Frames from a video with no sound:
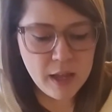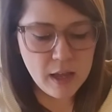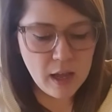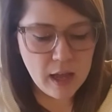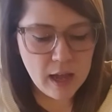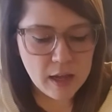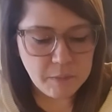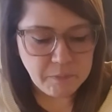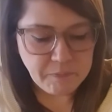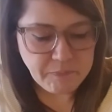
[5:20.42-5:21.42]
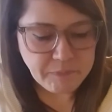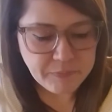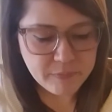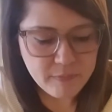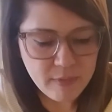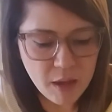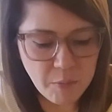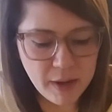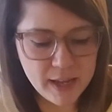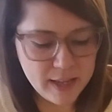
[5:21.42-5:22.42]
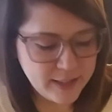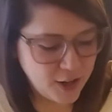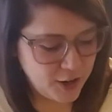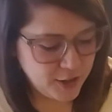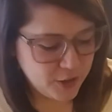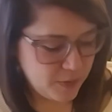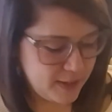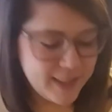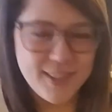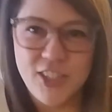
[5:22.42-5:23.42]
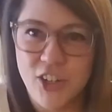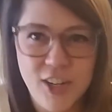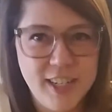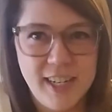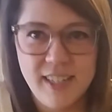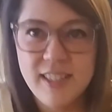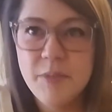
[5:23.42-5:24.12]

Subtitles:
But it's also with this darkness,